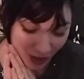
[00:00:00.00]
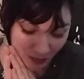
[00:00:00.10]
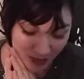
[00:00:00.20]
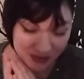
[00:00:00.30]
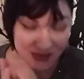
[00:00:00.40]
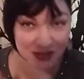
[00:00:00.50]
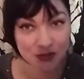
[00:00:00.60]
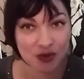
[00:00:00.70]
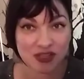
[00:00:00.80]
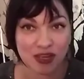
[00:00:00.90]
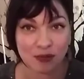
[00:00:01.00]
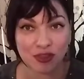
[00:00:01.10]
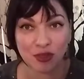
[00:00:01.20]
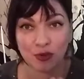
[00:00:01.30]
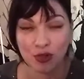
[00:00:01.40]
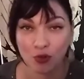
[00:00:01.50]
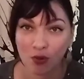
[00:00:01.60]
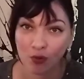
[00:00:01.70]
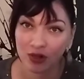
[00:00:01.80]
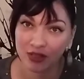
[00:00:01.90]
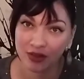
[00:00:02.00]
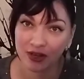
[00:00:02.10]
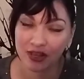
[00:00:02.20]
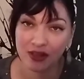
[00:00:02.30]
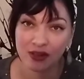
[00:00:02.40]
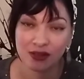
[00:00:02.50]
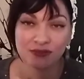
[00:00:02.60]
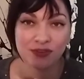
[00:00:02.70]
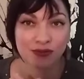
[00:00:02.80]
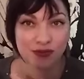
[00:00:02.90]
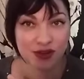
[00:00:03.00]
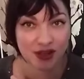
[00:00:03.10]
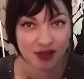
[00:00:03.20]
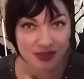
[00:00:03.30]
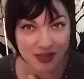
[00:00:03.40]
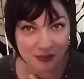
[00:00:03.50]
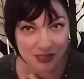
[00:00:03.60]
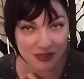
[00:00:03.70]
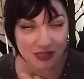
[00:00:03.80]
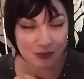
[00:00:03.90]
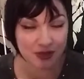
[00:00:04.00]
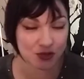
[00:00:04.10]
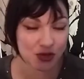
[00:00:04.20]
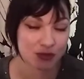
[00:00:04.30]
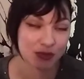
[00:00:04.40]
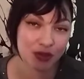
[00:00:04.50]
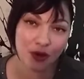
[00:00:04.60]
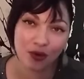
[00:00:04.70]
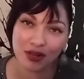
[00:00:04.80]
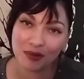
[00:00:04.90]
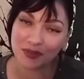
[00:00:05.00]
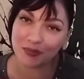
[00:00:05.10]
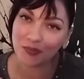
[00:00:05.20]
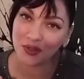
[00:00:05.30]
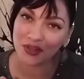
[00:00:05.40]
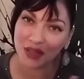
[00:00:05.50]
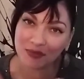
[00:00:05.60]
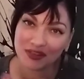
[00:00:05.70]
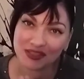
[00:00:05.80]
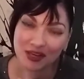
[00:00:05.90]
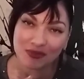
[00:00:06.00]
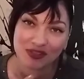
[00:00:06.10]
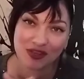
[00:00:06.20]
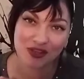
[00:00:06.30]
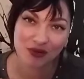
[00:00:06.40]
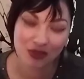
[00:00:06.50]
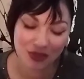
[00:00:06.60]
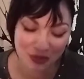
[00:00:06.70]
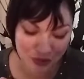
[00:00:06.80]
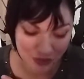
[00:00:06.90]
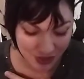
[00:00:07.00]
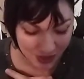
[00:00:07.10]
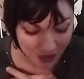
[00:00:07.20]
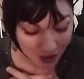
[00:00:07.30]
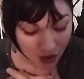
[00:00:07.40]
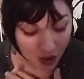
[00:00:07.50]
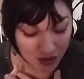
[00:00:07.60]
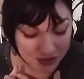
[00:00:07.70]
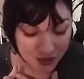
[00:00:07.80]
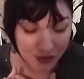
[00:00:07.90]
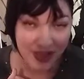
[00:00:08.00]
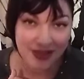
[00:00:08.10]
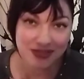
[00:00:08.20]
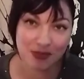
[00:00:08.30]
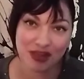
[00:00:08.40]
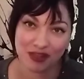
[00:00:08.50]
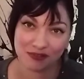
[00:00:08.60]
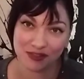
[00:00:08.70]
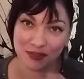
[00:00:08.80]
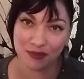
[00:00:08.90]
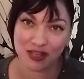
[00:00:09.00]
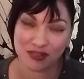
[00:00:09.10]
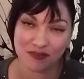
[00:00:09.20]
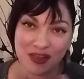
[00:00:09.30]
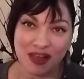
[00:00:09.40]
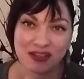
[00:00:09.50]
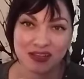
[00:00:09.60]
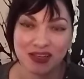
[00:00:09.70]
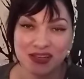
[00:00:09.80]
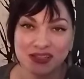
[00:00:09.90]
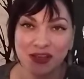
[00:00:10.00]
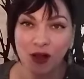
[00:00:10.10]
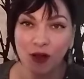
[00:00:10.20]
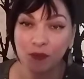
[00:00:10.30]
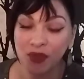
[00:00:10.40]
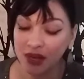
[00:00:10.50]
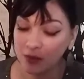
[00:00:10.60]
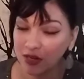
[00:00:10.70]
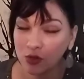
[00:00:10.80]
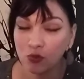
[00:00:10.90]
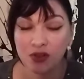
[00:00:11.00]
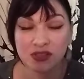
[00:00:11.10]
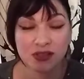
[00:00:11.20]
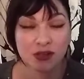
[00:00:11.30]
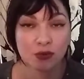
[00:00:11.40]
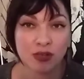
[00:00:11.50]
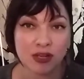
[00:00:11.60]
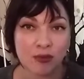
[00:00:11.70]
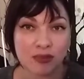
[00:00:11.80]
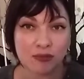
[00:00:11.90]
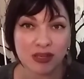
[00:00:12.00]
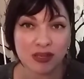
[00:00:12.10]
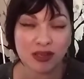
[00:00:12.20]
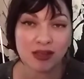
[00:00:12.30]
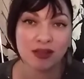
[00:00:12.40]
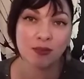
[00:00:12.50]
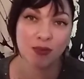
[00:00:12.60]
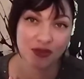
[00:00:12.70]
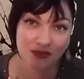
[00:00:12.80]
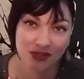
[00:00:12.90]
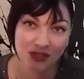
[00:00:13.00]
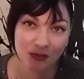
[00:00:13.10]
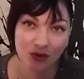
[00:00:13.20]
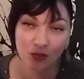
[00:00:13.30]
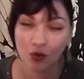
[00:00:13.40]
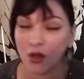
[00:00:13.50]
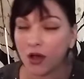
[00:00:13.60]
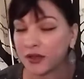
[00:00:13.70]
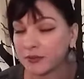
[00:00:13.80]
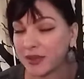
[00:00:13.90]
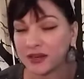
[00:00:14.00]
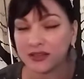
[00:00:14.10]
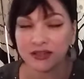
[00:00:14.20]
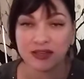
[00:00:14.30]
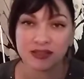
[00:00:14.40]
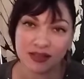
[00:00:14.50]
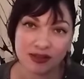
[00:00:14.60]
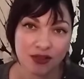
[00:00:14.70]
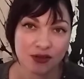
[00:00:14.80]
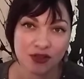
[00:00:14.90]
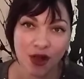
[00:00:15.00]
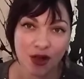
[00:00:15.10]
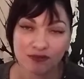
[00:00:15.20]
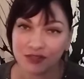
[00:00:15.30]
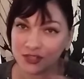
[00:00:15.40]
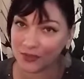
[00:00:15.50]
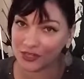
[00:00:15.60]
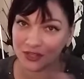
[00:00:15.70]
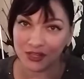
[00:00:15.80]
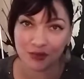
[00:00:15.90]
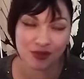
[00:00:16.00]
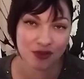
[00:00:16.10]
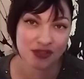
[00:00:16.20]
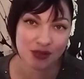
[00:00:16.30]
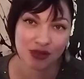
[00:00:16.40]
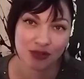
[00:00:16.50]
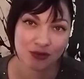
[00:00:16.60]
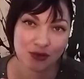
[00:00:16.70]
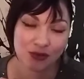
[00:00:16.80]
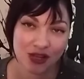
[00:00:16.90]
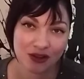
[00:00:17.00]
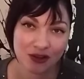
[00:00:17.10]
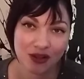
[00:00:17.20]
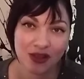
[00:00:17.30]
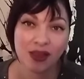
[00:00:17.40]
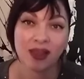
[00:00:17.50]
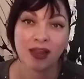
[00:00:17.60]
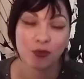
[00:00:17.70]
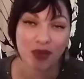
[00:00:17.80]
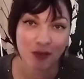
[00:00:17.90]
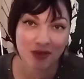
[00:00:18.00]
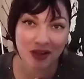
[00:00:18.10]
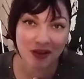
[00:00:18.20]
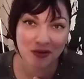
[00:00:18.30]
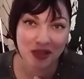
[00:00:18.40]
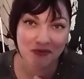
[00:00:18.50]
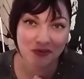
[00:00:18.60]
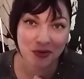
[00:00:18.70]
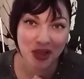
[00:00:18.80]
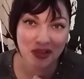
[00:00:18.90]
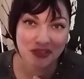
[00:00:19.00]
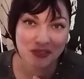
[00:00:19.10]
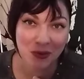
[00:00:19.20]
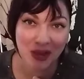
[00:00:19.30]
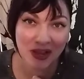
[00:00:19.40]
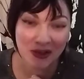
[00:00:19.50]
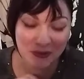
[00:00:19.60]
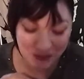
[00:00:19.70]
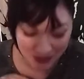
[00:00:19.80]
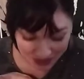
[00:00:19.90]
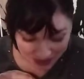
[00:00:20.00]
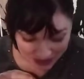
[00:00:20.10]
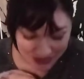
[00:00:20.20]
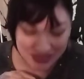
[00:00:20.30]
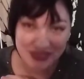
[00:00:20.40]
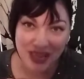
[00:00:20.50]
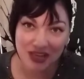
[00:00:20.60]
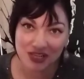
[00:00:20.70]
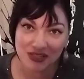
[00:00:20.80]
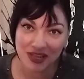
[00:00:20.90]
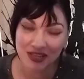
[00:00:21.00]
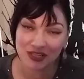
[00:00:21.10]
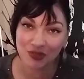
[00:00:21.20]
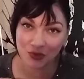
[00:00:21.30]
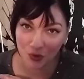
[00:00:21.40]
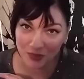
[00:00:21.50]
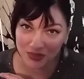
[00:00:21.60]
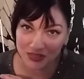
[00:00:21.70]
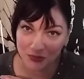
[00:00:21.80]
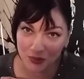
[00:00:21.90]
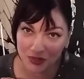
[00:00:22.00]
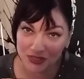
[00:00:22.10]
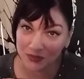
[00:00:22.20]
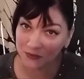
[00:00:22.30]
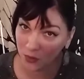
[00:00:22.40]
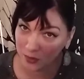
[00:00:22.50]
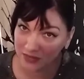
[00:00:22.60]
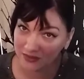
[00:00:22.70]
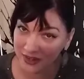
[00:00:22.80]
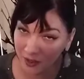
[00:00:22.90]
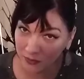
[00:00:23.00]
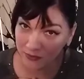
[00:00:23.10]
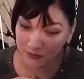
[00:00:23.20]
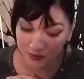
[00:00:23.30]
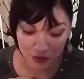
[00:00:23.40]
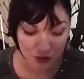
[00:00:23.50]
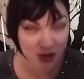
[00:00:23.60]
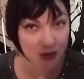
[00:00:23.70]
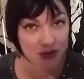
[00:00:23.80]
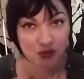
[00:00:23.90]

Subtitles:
If it does resonate with you and you want more clarity on it, feel free to contact me at the email address below, and I'd be more than happy to set up a session with you. Also, as my gift to you guys for the holidays, anybody who wants to get a reading with me in the month of December will automatically get $10 off. Just mention that you saw this on my YouTube channel, and I will be happy to honor that for you guys, okay? Saggies, I do hope that this was informative and helpful for you. I wish you